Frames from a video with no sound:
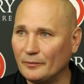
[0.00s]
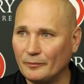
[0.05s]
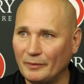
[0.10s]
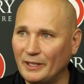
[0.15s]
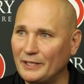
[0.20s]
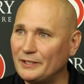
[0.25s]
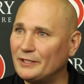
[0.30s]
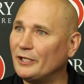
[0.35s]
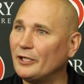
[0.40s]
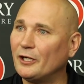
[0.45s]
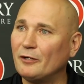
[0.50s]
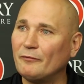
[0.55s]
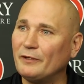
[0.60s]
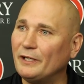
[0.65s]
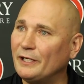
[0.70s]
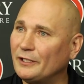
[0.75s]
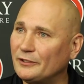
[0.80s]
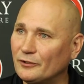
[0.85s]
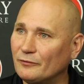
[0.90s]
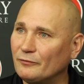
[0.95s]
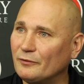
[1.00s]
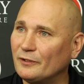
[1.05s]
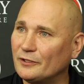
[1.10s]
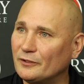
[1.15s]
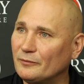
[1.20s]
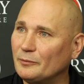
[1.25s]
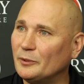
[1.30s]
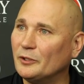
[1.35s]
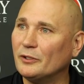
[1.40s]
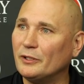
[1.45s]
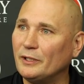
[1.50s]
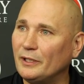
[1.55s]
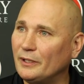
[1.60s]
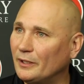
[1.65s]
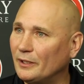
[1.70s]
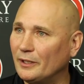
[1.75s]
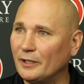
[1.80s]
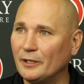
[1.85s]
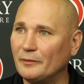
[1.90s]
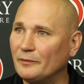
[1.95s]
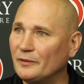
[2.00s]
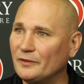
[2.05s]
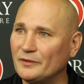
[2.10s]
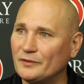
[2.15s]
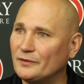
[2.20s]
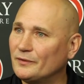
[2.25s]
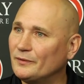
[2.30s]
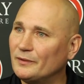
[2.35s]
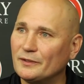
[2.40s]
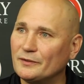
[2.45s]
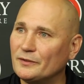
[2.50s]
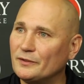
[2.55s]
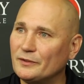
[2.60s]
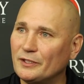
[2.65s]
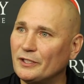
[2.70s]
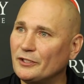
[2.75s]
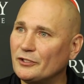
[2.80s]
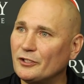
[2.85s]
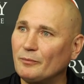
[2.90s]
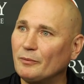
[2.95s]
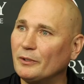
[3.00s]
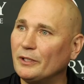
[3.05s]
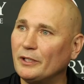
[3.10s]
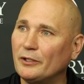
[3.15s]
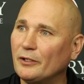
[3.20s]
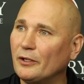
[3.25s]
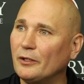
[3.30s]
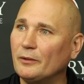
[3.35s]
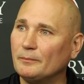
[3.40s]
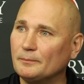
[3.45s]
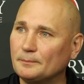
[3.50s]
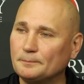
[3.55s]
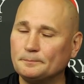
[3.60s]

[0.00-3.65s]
maintain our financial flexibility. This doesn't change our plan at all.